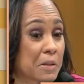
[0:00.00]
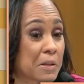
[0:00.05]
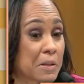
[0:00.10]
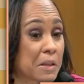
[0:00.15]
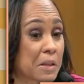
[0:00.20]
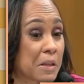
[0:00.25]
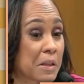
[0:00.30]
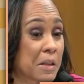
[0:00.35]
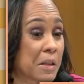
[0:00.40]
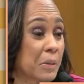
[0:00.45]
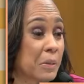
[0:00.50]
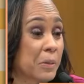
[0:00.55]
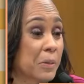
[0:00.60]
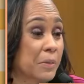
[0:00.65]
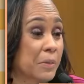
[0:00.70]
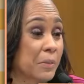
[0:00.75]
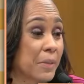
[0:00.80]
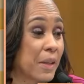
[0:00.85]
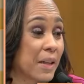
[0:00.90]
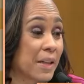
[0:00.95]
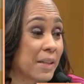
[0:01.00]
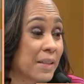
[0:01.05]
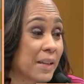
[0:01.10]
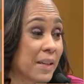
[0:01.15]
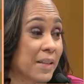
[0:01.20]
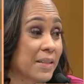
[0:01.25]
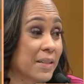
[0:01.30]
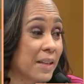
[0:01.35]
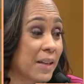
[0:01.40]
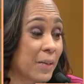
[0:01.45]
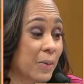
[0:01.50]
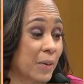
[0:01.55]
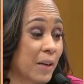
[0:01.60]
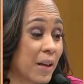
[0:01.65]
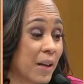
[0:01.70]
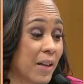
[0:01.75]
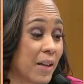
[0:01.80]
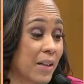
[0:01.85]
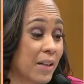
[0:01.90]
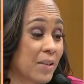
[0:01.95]
And he would be like, that is not
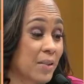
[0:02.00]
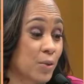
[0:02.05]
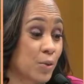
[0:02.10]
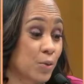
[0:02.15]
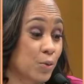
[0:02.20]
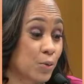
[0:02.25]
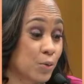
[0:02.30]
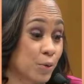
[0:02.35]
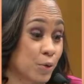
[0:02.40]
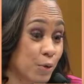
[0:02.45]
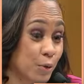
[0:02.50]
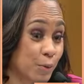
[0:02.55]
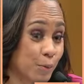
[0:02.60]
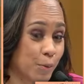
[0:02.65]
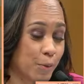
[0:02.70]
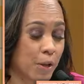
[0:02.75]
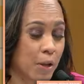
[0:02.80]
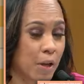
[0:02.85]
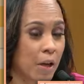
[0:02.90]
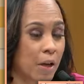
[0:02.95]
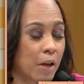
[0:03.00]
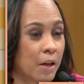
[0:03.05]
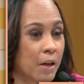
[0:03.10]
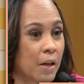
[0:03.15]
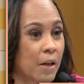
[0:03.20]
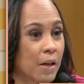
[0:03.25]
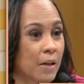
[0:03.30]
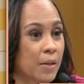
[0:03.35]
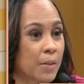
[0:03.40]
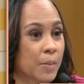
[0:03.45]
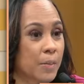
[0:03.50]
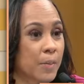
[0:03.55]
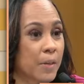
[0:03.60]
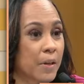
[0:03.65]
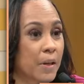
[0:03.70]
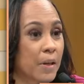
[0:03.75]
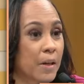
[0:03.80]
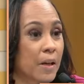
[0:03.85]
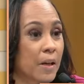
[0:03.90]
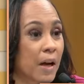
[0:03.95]
what I told you to do.
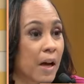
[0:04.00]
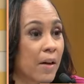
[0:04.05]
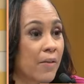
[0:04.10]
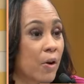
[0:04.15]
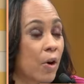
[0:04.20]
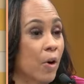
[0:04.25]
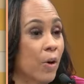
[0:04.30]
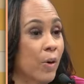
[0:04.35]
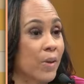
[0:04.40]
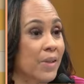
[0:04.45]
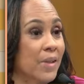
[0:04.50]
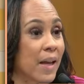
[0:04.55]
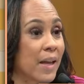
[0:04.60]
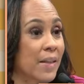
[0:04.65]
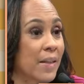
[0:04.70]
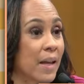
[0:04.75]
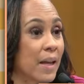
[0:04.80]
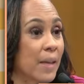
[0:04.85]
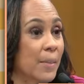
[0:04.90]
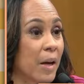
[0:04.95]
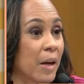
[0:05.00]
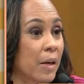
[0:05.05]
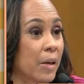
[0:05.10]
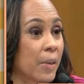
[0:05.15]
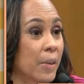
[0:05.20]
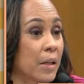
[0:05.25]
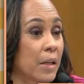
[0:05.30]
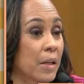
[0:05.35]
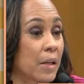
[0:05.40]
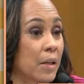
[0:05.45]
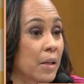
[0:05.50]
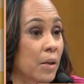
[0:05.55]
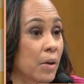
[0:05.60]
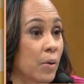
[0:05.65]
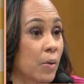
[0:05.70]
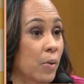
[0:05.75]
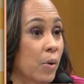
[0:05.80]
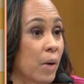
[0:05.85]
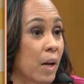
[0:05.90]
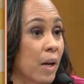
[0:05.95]
I've always had that amount of money.
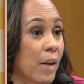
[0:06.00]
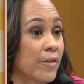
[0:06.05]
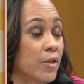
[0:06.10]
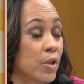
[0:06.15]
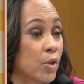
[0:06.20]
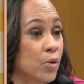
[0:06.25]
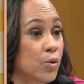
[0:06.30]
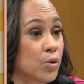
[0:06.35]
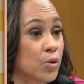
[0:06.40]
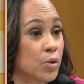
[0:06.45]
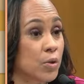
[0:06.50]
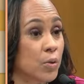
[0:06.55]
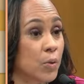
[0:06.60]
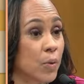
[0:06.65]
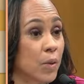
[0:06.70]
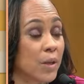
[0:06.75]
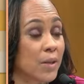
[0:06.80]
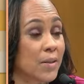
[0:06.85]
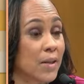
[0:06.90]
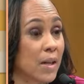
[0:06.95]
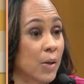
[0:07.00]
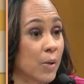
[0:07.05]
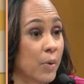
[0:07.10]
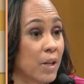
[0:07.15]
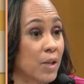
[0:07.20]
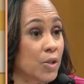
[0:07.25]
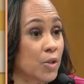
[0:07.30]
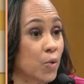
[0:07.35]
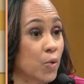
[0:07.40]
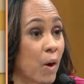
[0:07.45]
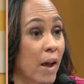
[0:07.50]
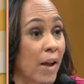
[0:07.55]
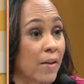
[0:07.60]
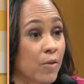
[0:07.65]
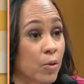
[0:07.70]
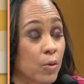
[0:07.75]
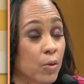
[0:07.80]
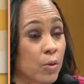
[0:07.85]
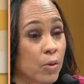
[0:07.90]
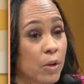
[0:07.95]
What I've told you is that when I
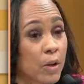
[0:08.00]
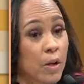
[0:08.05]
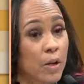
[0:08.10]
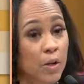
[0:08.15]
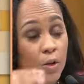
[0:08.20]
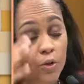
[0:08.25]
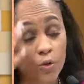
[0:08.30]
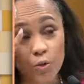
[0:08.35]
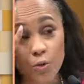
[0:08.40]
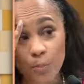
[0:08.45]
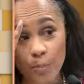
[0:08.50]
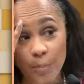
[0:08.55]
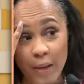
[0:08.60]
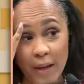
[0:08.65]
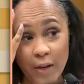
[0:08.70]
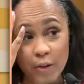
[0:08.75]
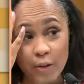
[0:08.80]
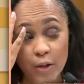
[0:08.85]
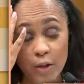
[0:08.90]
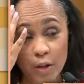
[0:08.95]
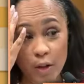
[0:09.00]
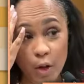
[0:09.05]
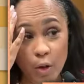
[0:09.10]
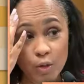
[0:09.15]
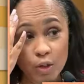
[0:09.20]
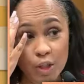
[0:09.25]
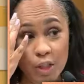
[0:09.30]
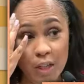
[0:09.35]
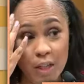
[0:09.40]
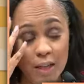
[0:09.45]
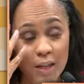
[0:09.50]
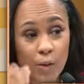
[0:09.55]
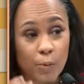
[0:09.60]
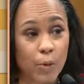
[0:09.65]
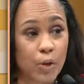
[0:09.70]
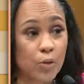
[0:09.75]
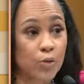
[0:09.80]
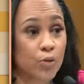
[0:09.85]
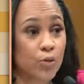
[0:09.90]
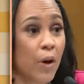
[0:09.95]
travel, you do better
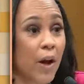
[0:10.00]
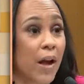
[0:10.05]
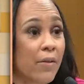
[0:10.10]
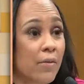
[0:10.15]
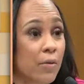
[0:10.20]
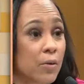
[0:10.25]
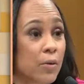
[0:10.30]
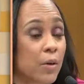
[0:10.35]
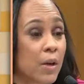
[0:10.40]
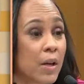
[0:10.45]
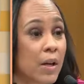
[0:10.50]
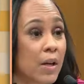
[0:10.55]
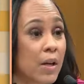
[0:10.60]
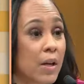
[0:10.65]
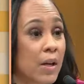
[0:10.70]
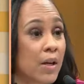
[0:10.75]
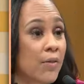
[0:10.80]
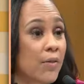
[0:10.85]
negotiating when you travel.